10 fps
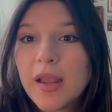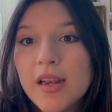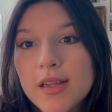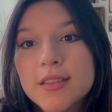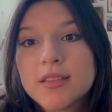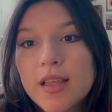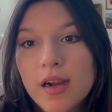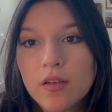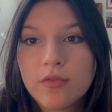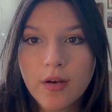paintings,
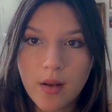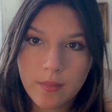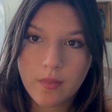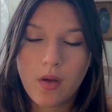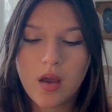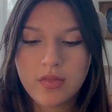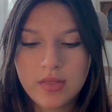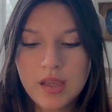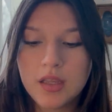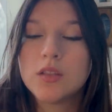they're from
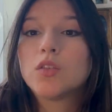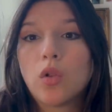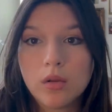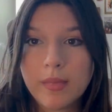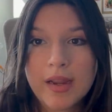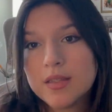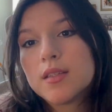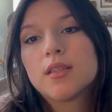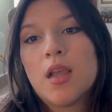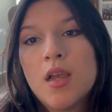the
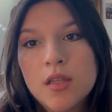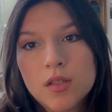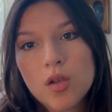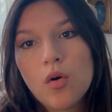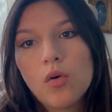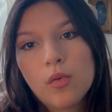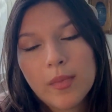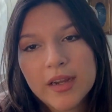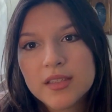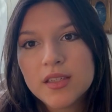Dolomites.
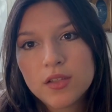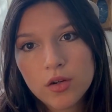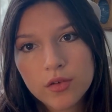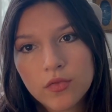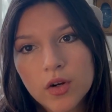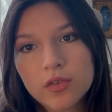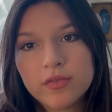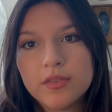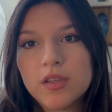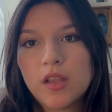So my sister, for
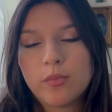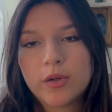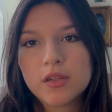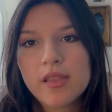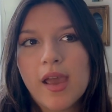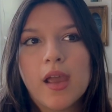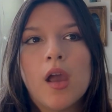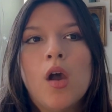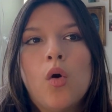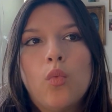her 15th
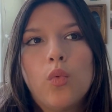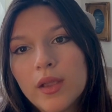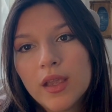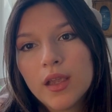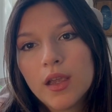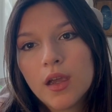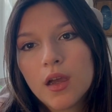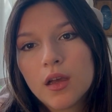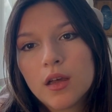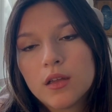birthday, we
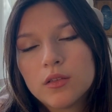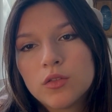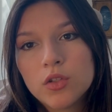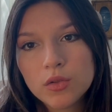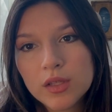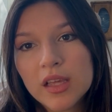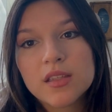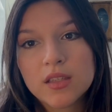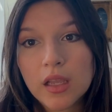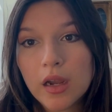do the
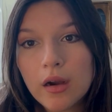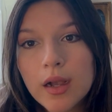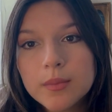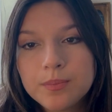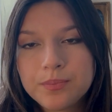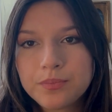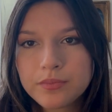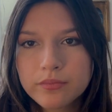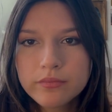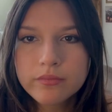quinceañera.
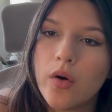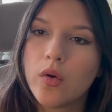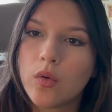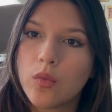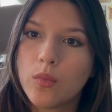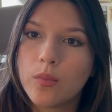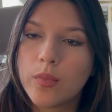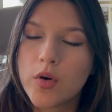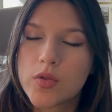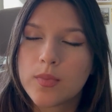So
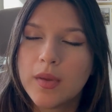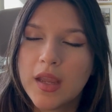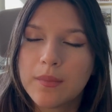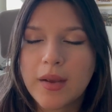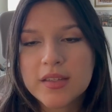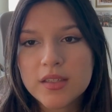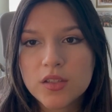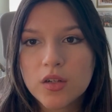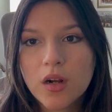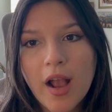both me and my
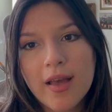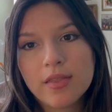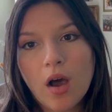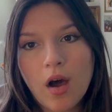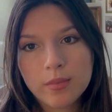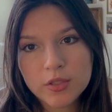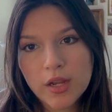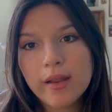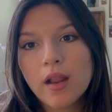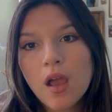sister had the
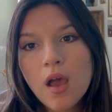option